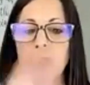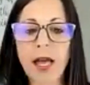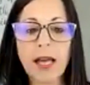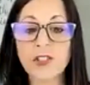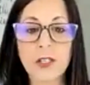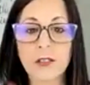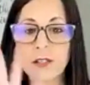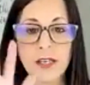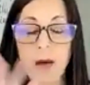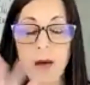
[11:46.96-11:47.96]
And she,
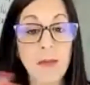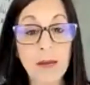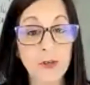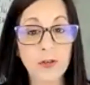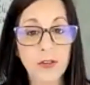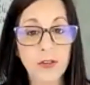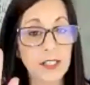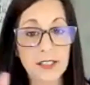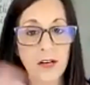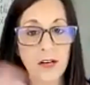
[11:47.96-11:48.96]
Kim, uh, maybe you know these
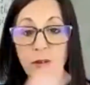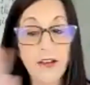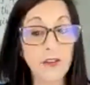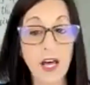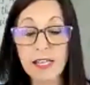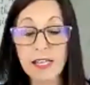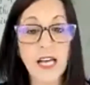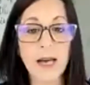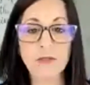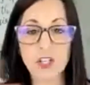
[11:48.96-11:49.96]
things that we have not had
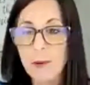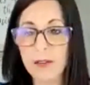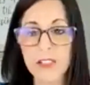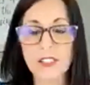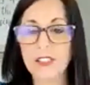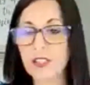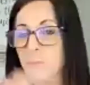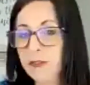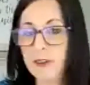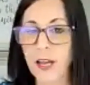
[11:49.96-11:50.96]
time to talk about these kinds of things.
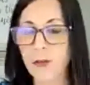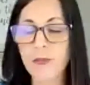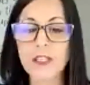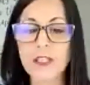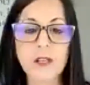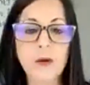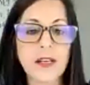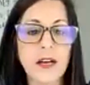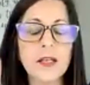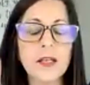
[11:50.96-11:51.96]
We've had other things going
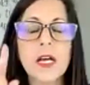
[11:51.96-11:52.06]
on.